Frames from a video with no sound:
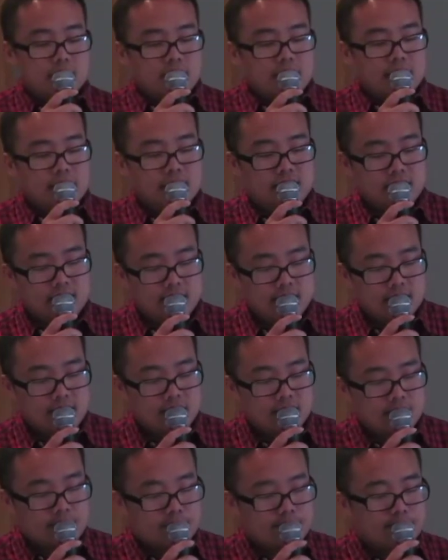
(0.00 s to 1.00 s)
He
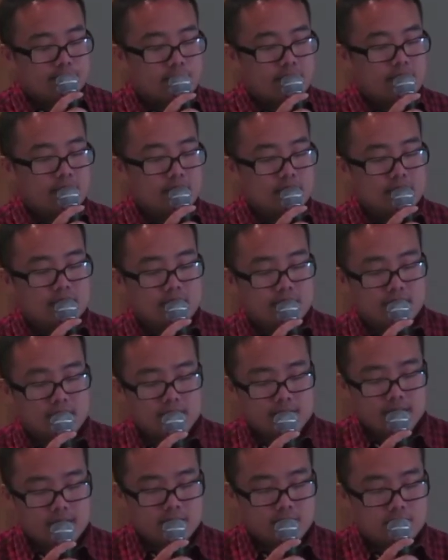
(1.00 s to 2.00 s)
says, Listen to
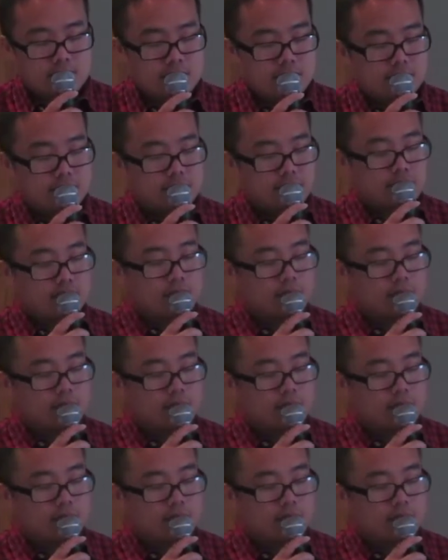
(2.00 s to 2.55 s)
my words.